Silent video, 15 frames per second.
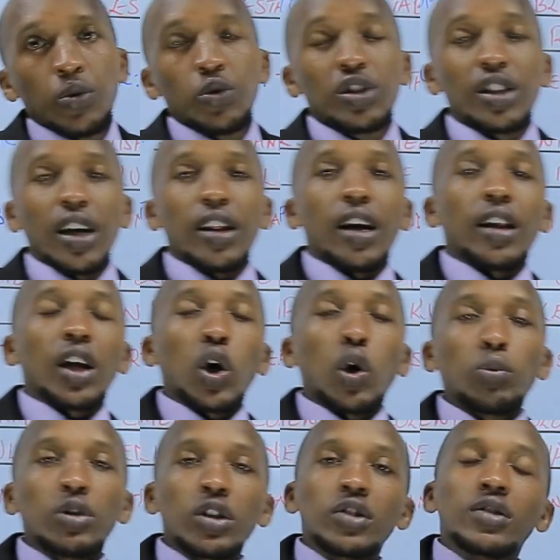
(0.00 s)
Which are the other
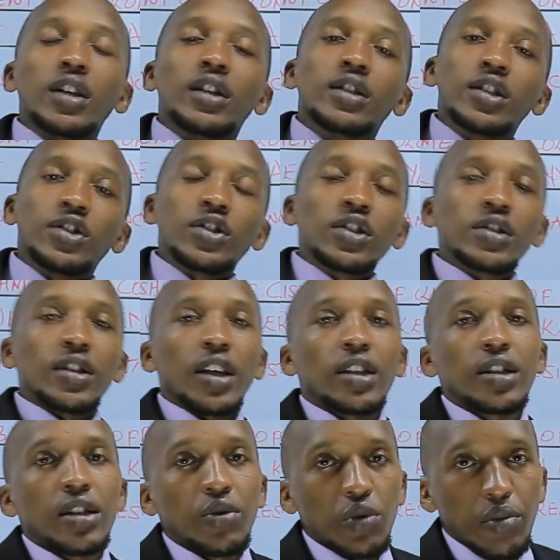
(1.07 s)
communities that
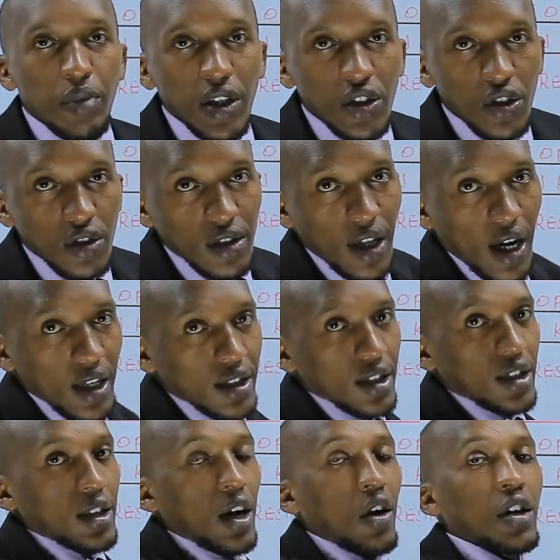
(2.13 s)
resisted? We mentioned that
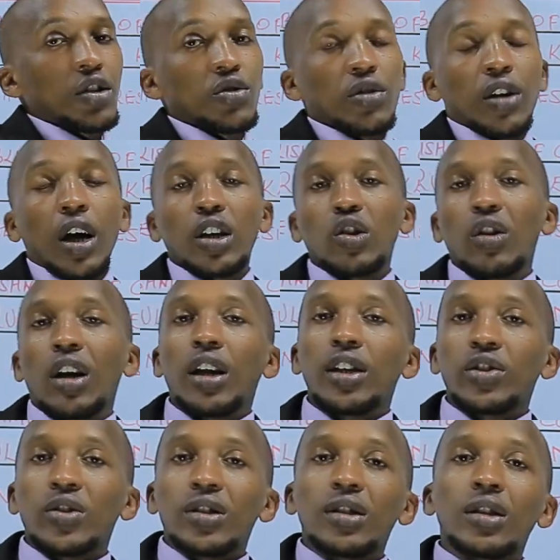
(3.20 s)
in our introductory
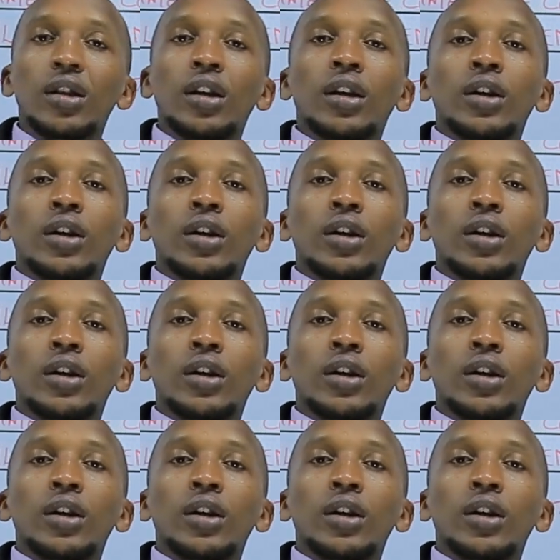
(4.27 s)
lesson.